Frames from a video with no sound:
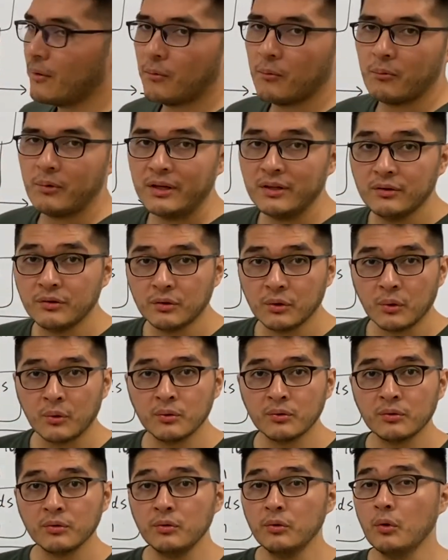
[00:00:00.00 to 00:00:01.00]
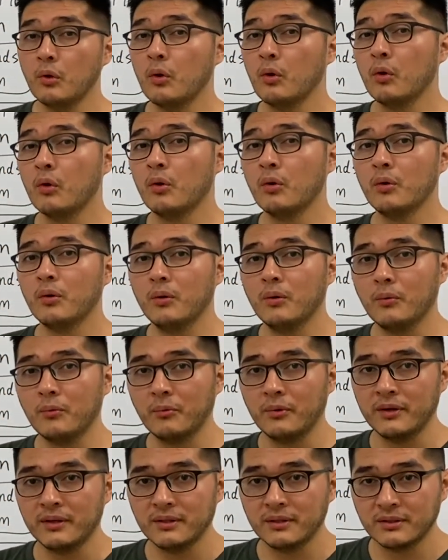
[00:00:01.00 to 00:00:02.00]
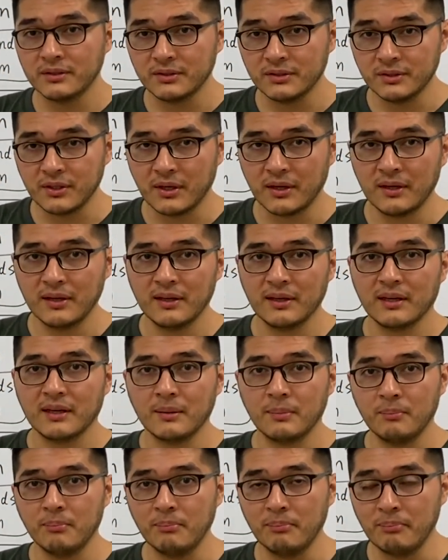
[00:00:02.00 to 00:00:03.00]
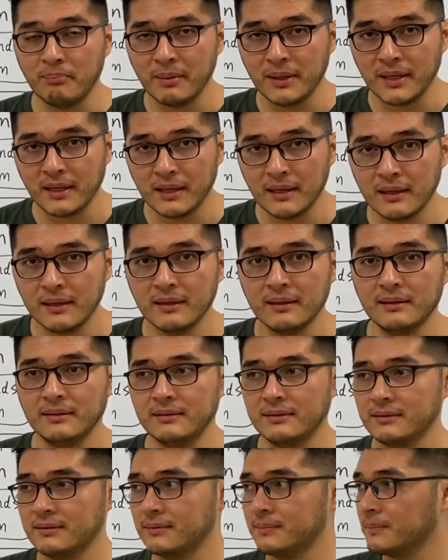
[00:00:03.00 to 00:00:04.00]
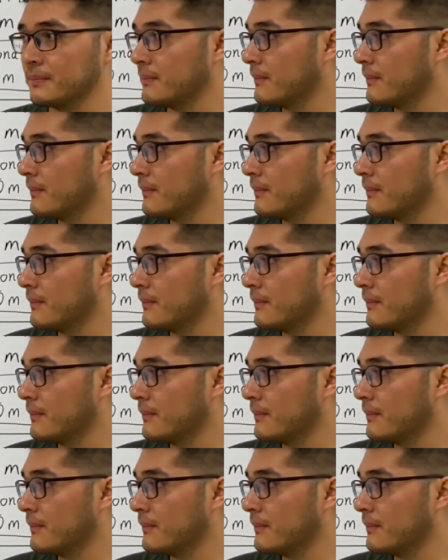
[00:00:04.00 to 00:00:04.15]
We don't know where Sonic begins.